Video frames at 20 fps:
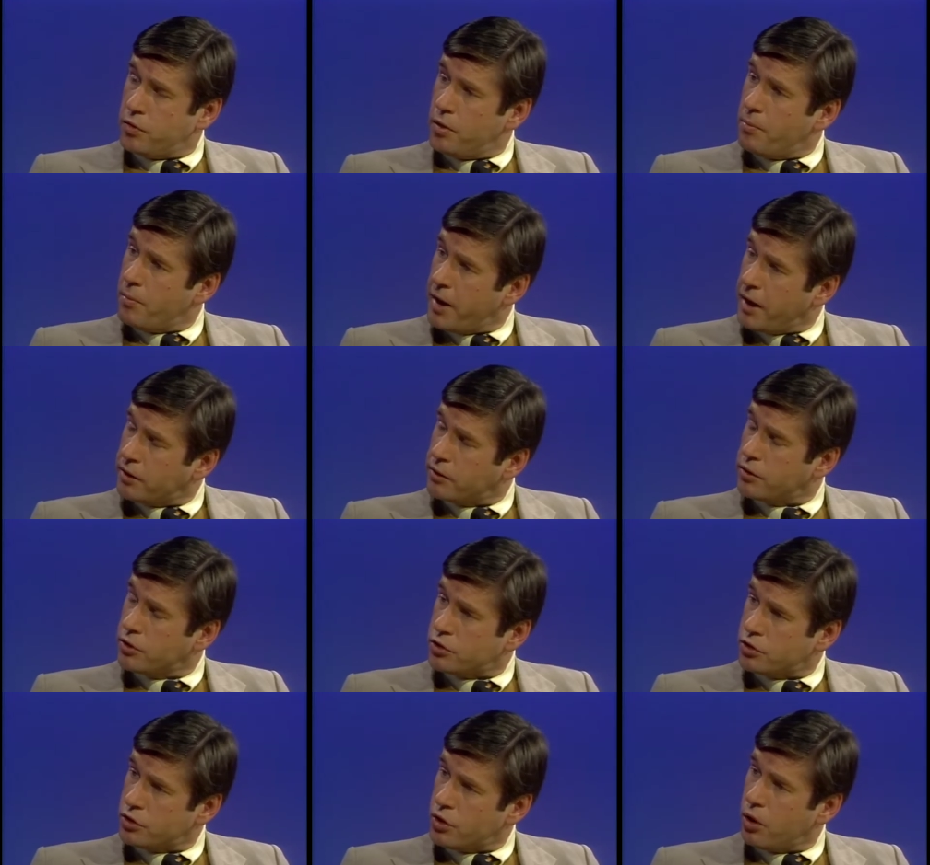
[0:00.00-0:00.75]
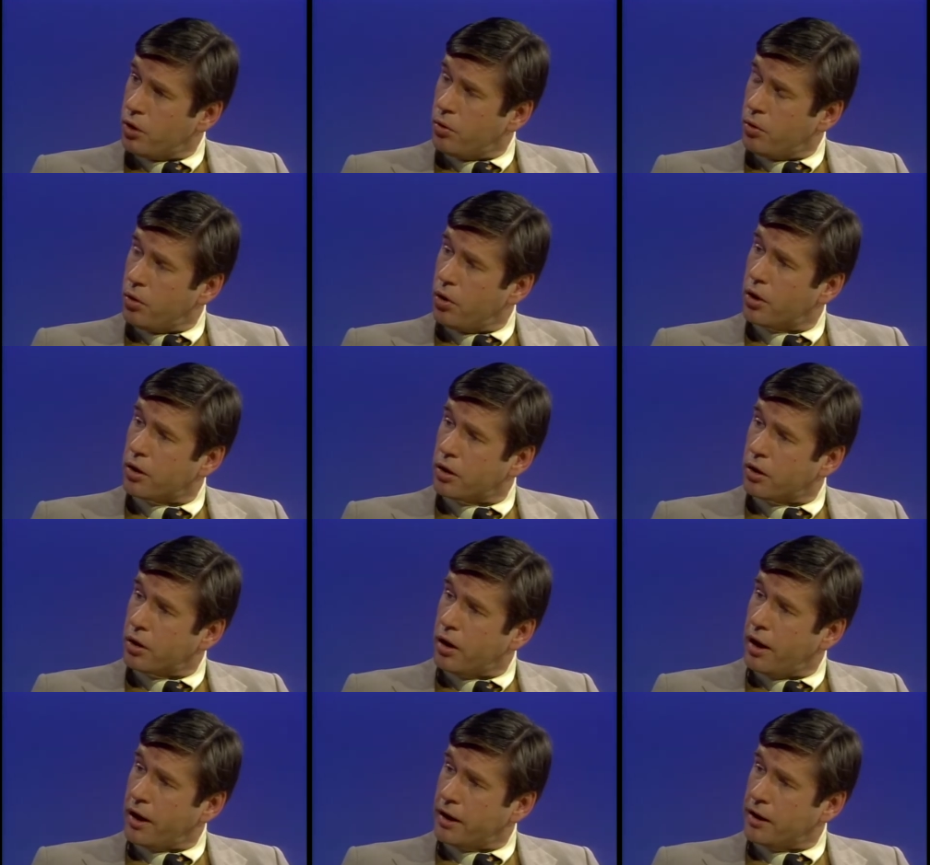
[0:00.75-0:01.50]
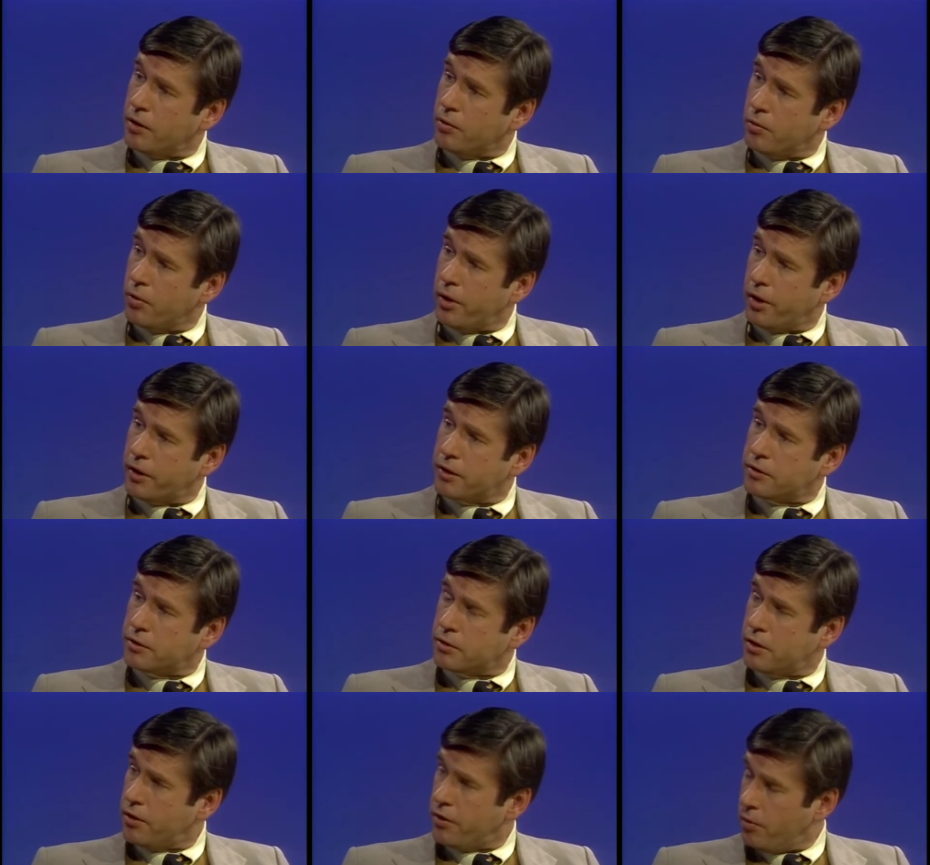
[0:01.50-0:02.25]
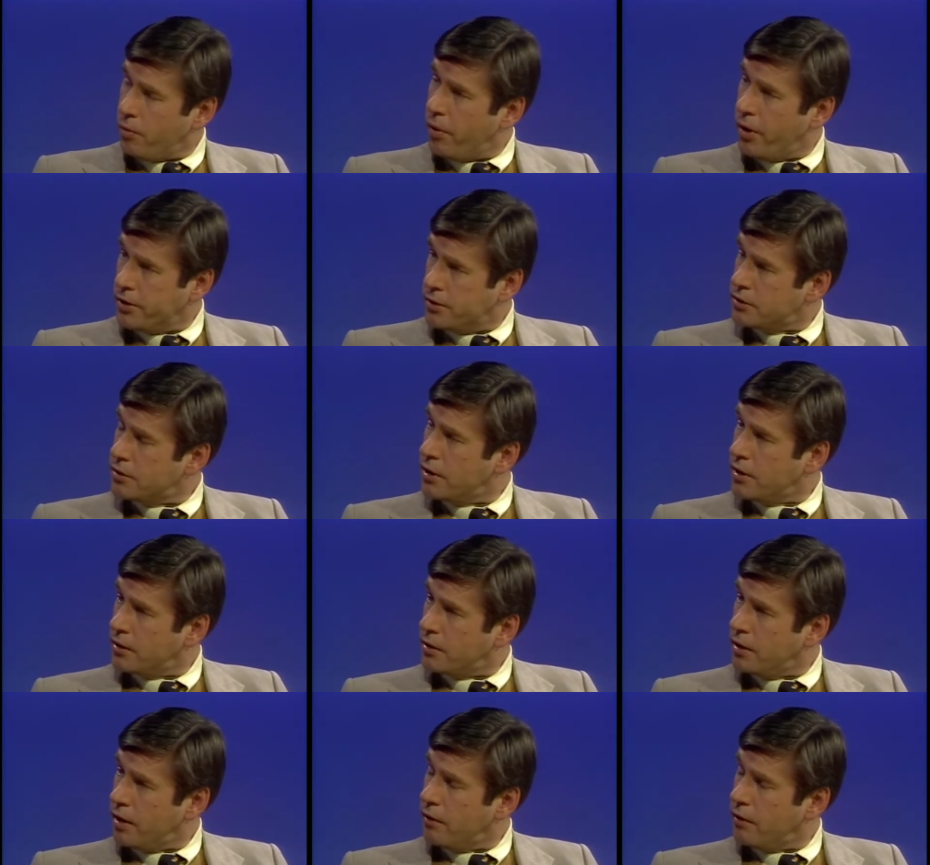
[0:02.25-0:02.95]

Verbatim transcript: to make the show look like it worked are the ones that,